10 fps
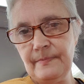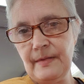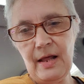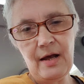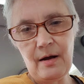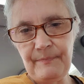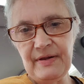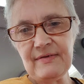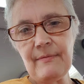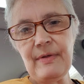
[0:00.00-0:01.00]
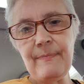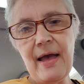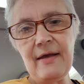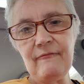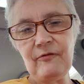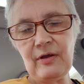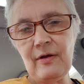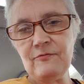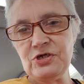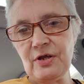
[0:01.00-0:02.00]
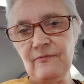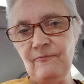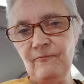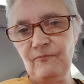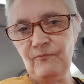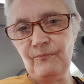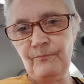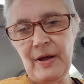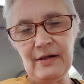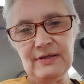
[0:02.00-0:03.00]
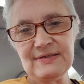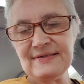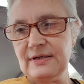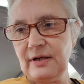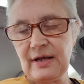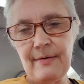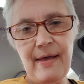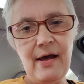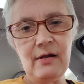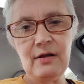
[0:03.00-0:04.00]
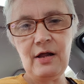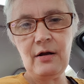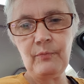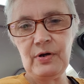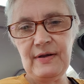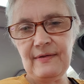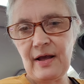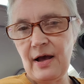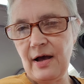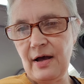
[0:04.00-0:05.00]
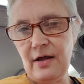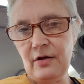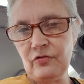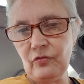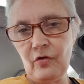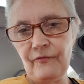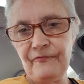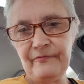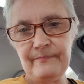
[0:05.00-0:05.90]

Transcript: I picked up my bag of chicken pellets and I come out and I put it in the car and I took off.